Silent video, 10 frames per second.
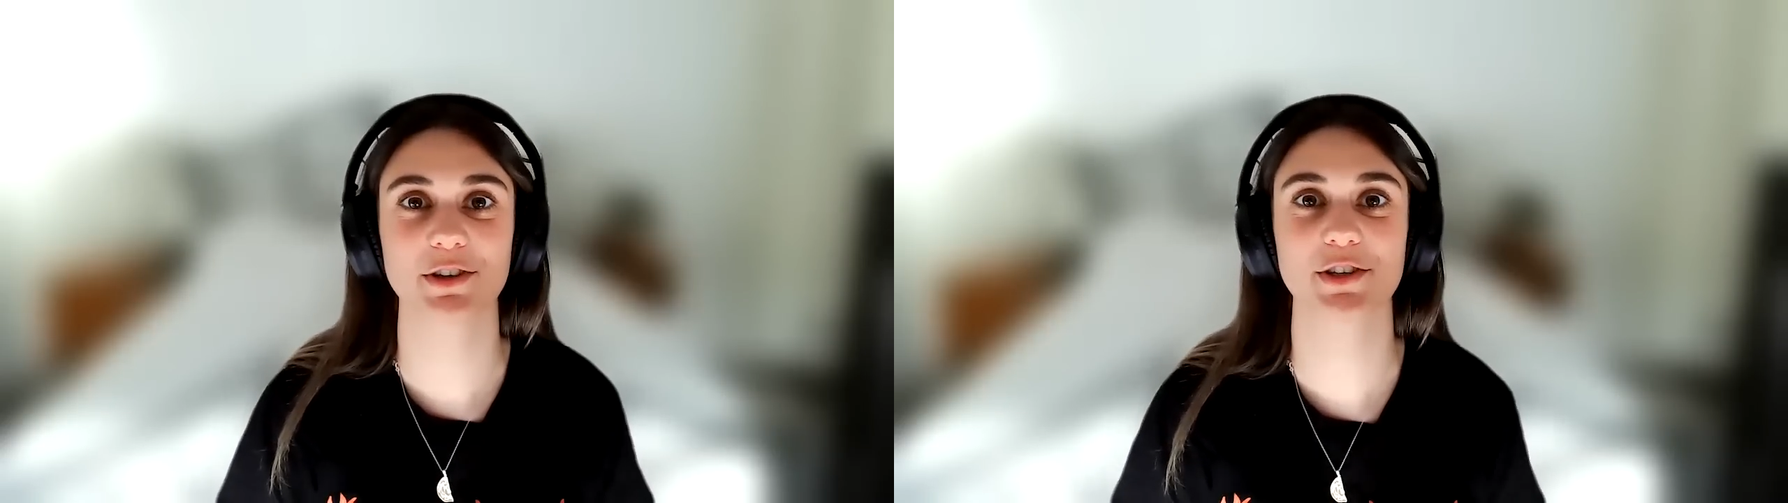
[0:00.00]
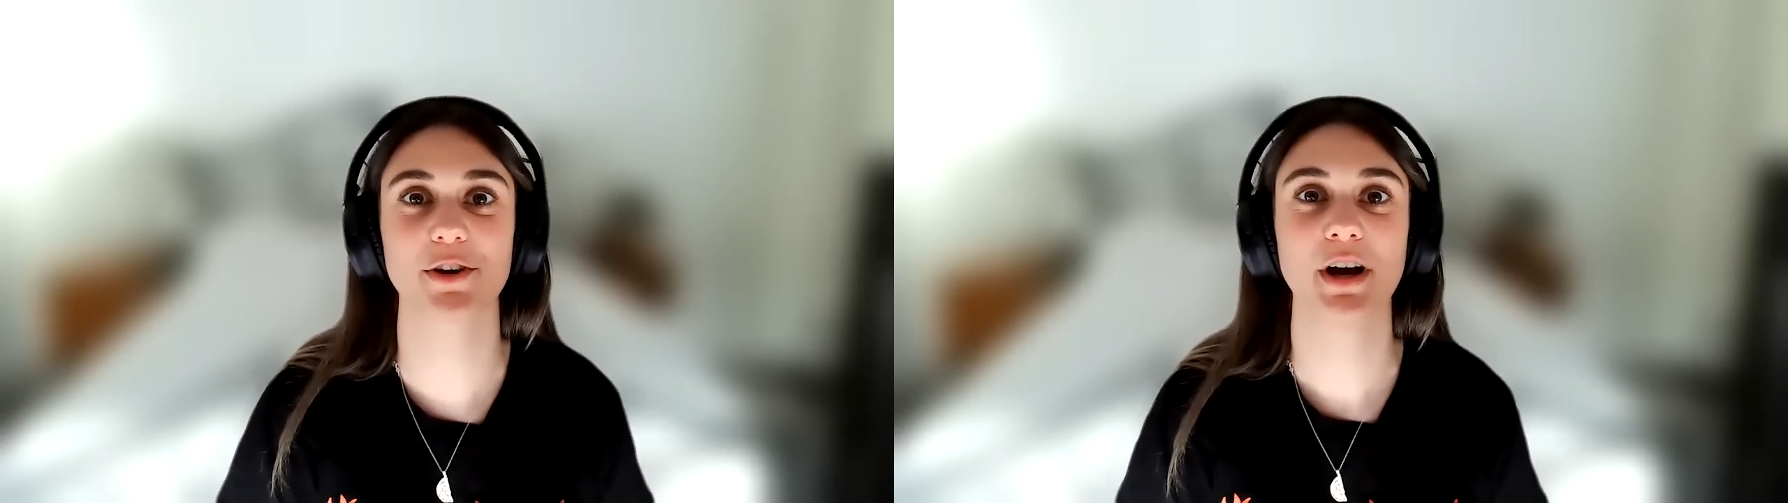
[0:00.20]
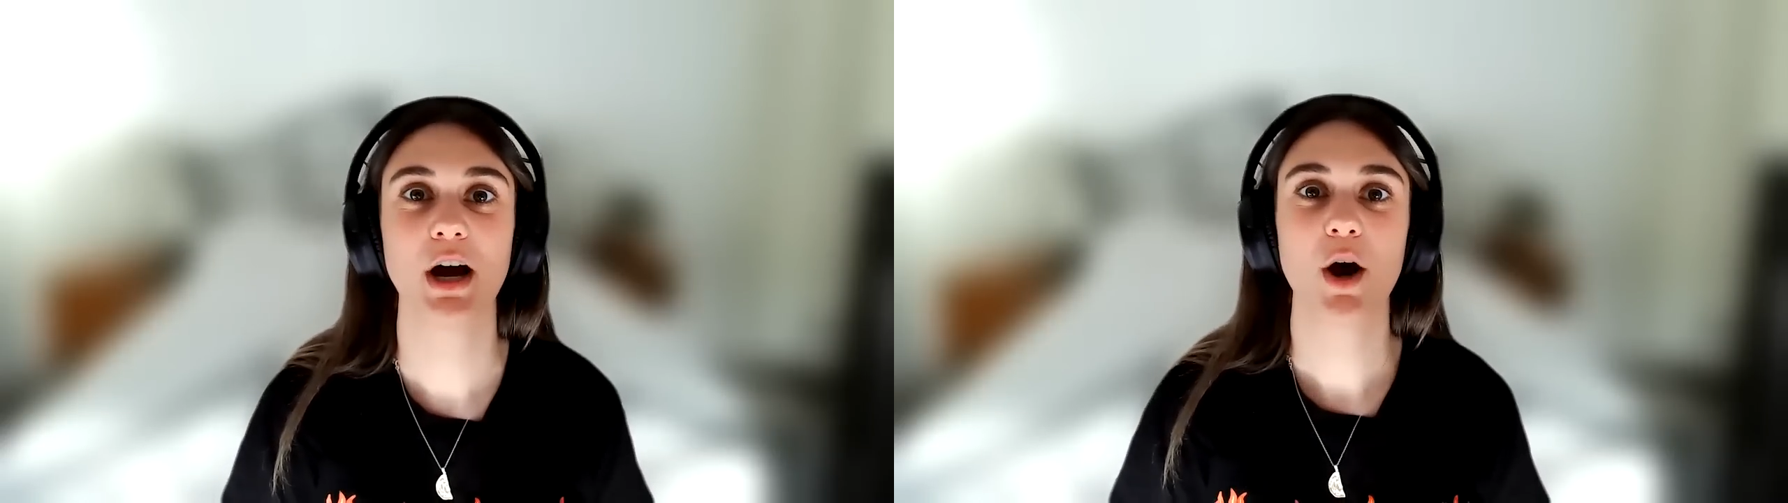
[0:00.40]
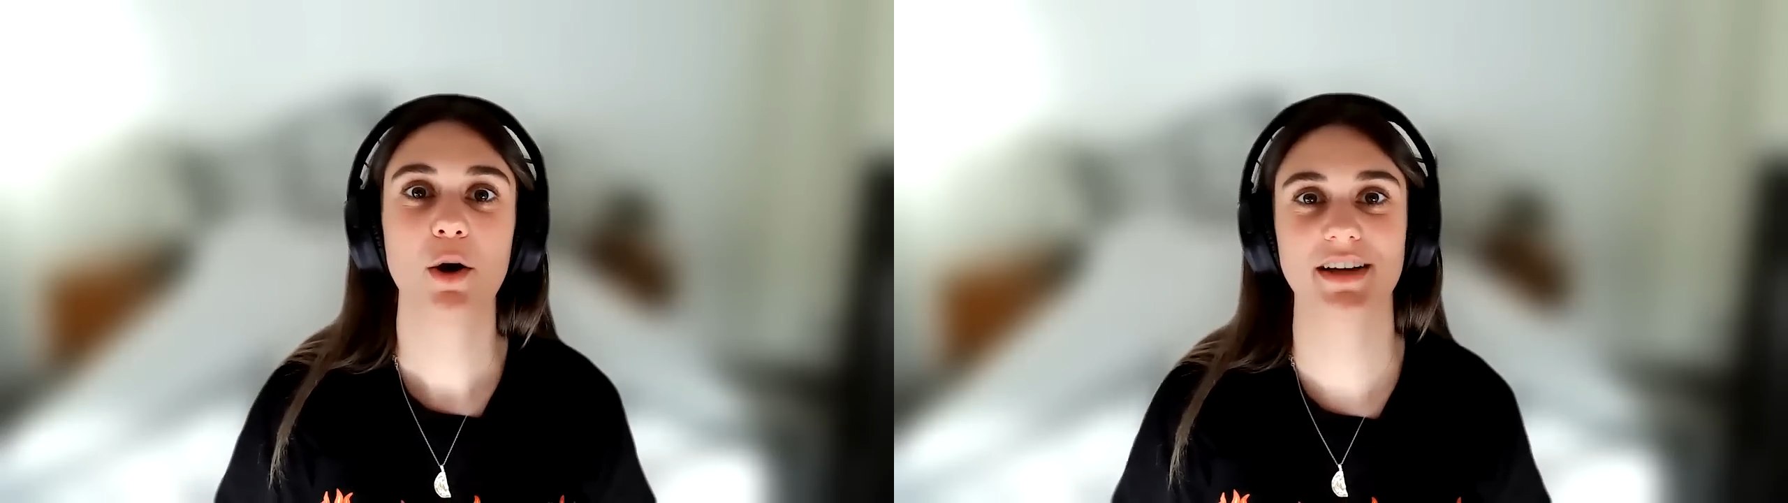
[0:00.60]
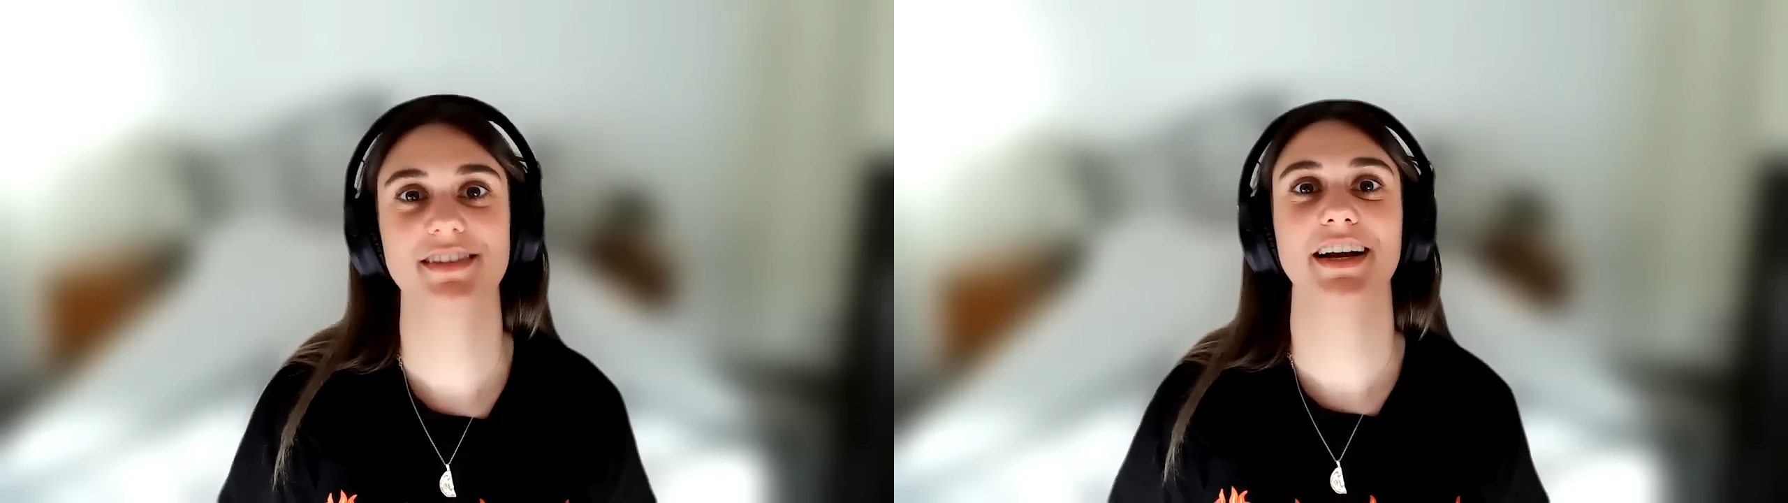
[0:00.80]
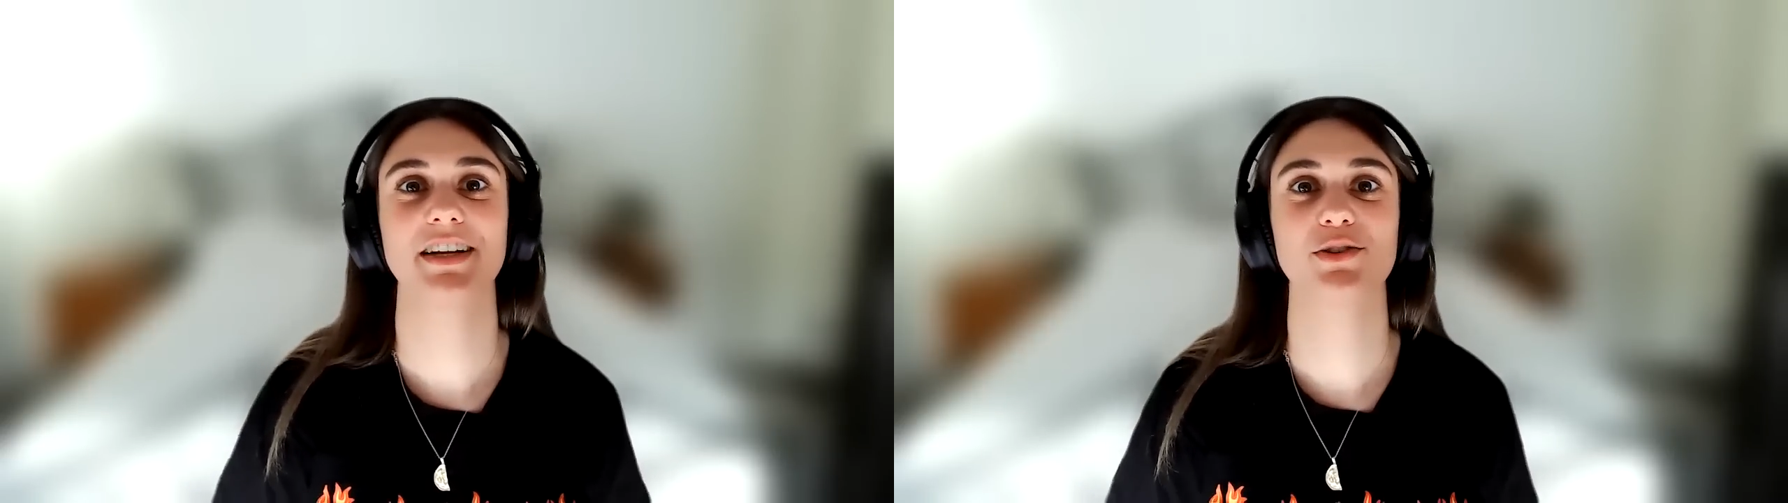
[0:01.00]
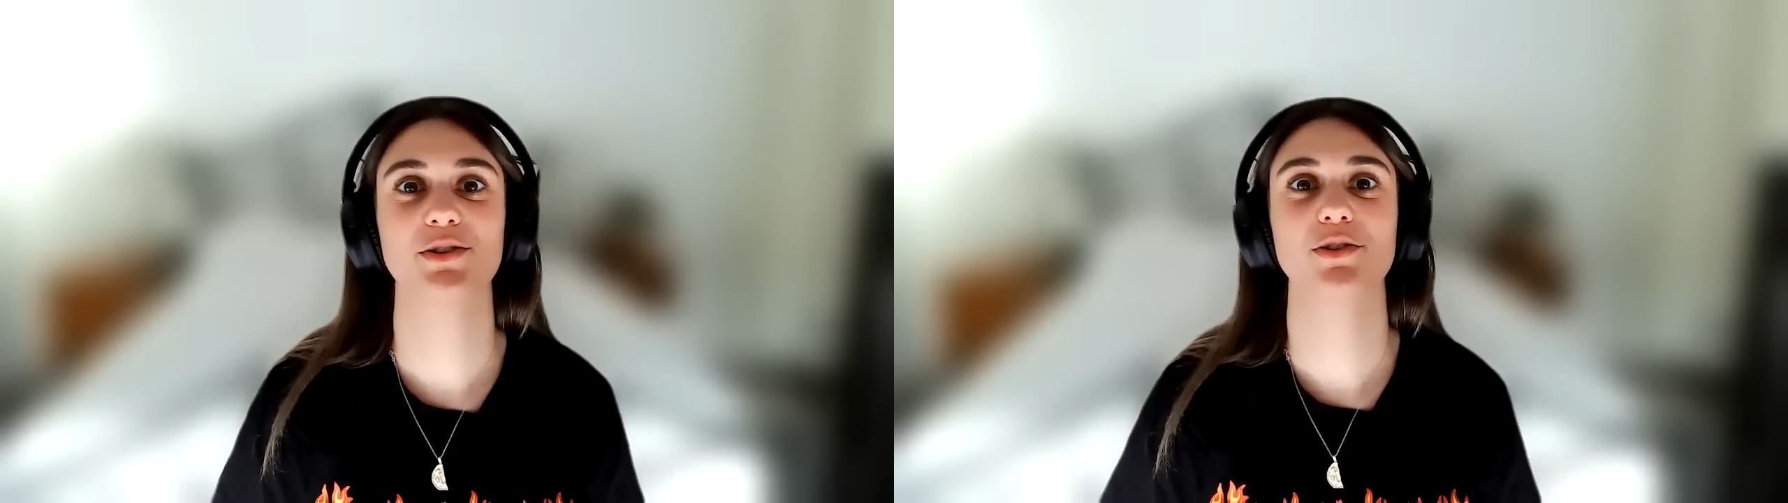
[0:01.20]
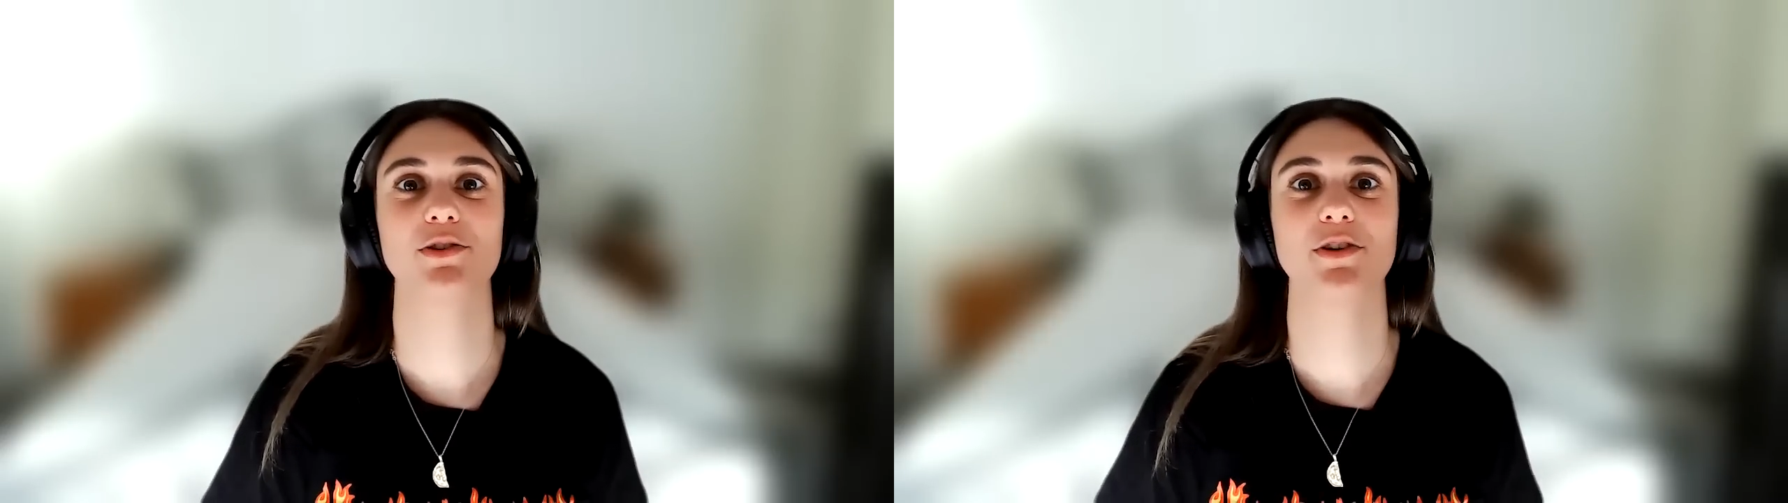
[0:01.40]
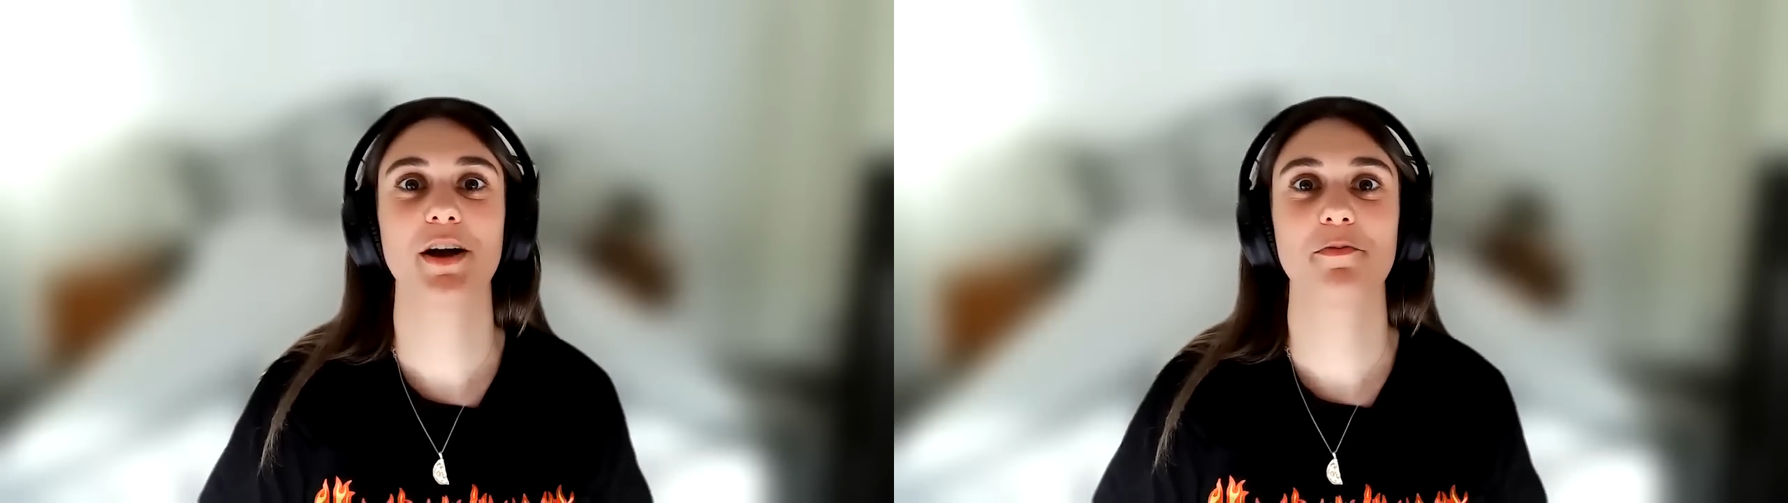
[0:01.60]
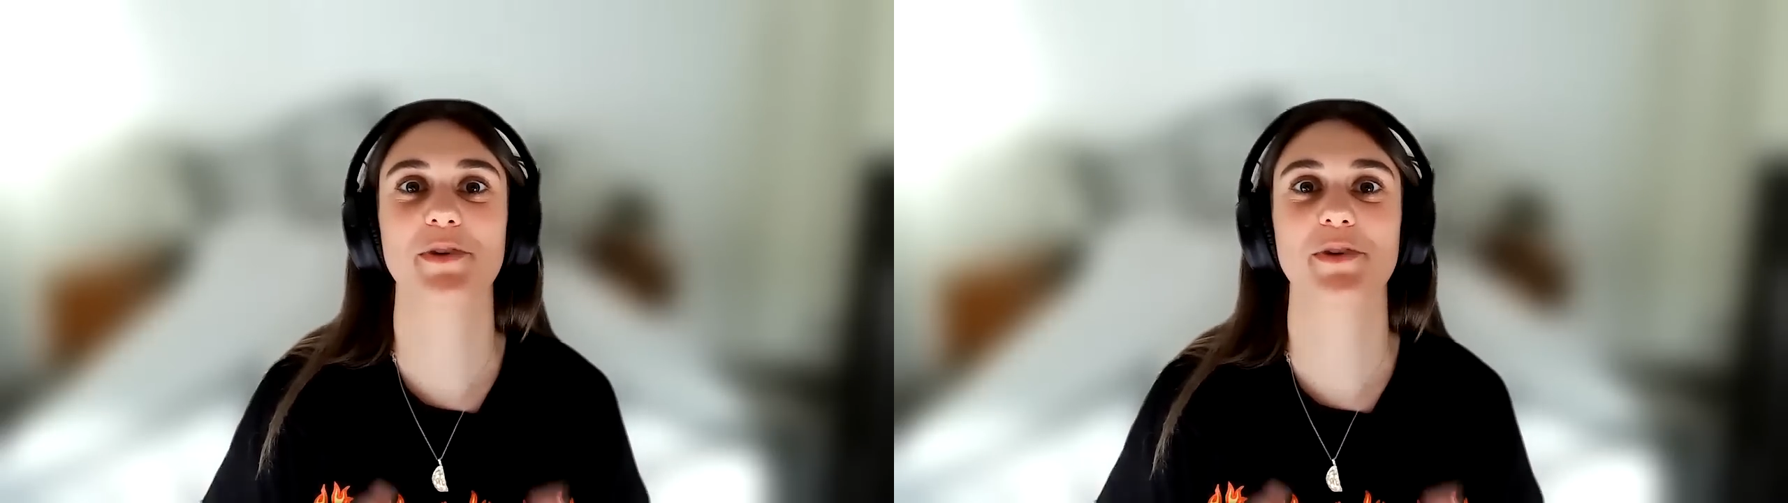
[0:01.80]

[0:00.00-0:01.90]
So we're excited to